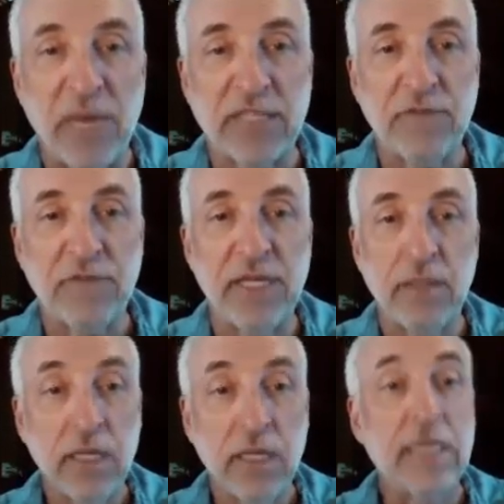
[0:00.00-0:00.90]
The
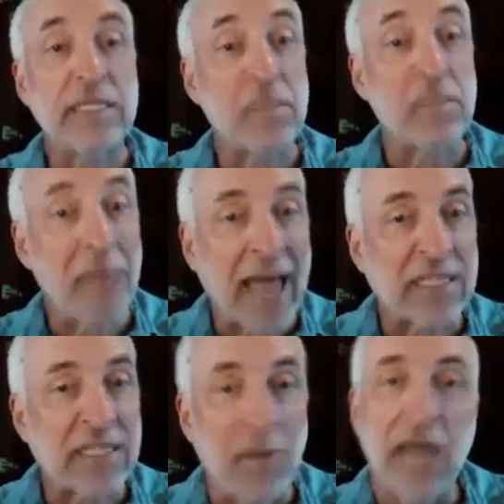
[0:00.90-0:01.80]
best fit
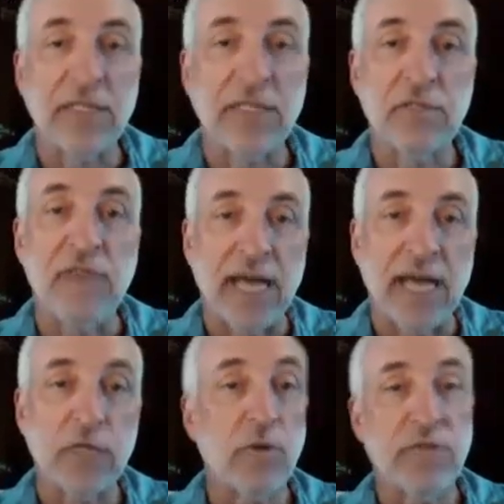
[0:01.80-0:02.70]

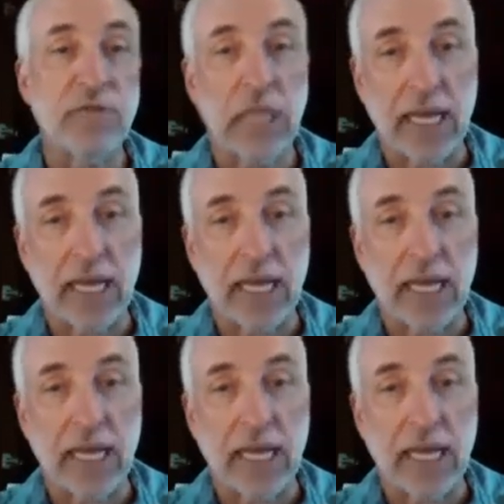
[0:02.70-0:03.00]
maximized value